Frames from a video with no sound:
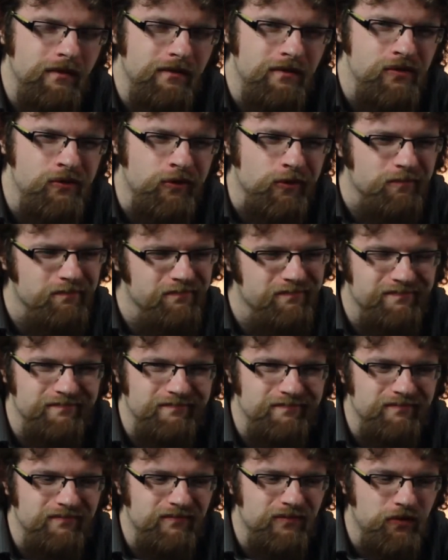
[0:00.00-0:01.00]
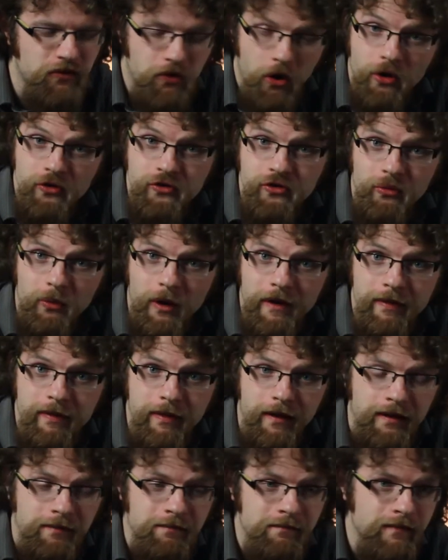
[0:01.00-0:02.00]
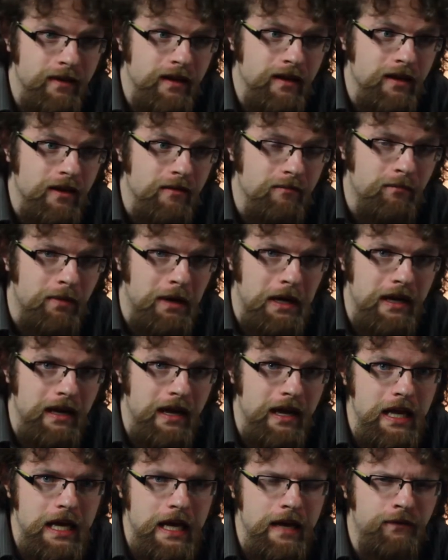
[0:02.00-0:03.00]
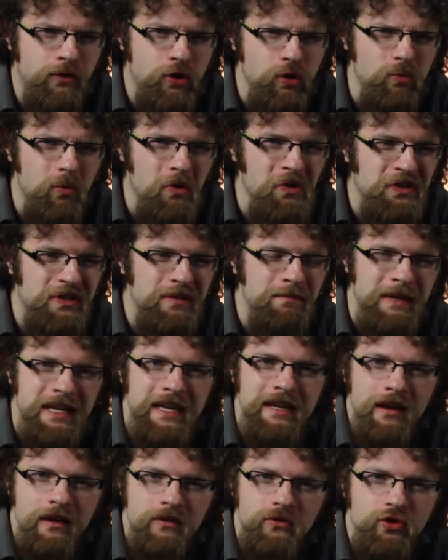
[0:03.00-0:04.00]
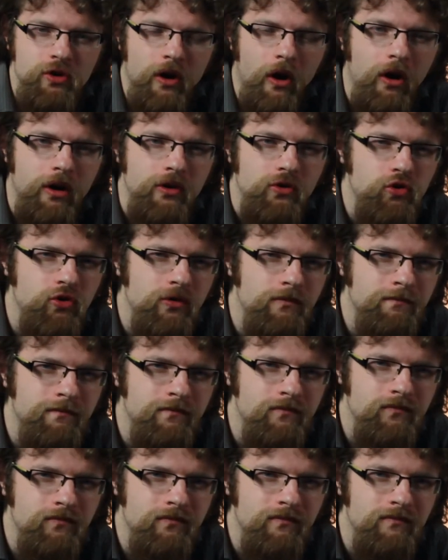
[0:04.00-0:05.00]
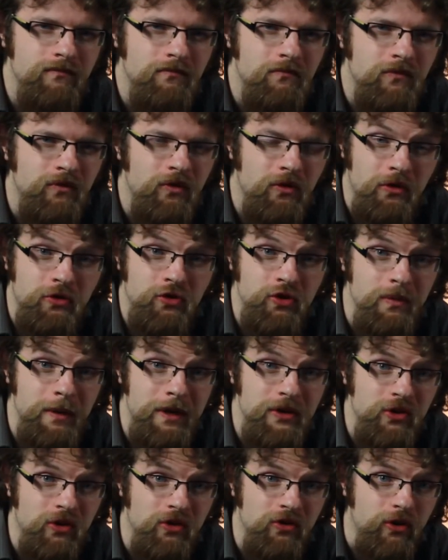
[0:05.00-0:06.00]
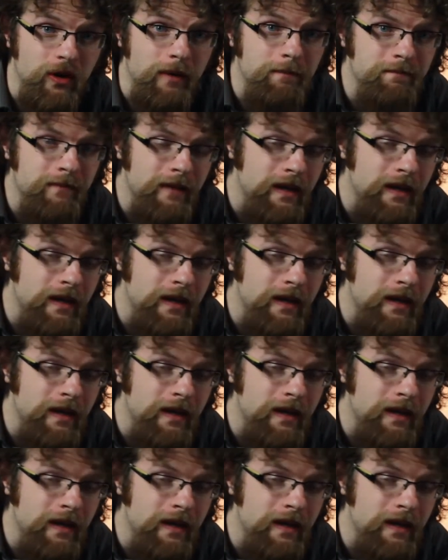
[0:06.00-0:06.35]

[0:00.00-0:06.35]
You know, gods are one thing, but if you want to be in charge, there are two ways you can do it.